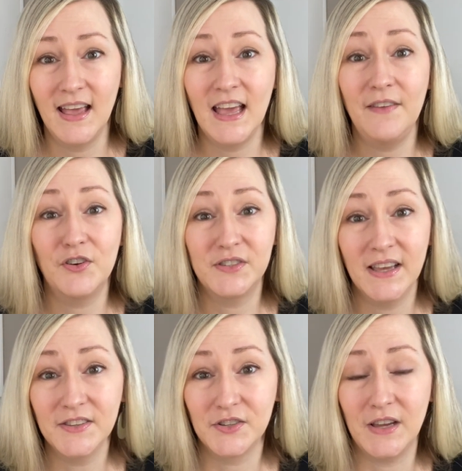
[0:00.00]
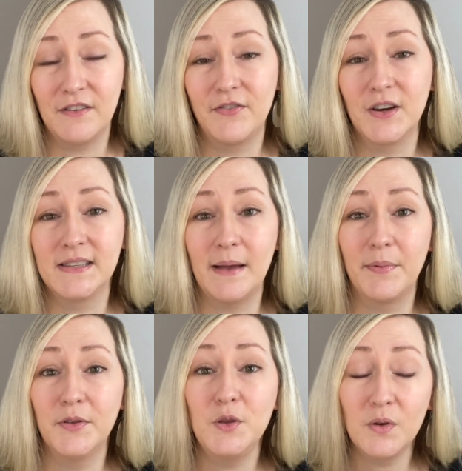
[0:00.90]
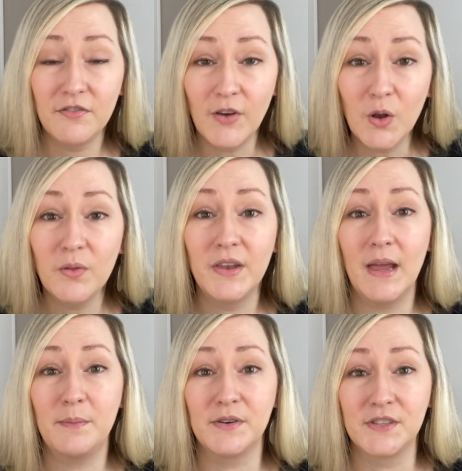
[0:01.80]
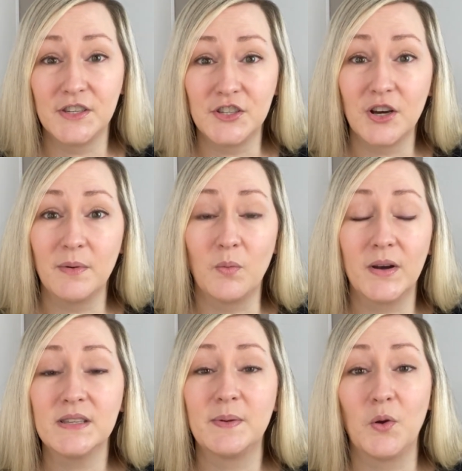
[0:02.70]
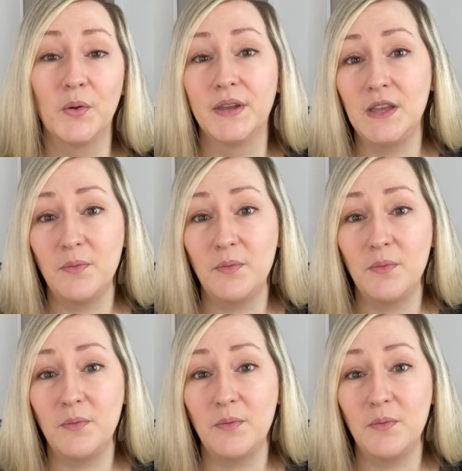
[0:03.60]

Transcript: If your sales are down, for example, you can follow the numbers to determine what has been holding you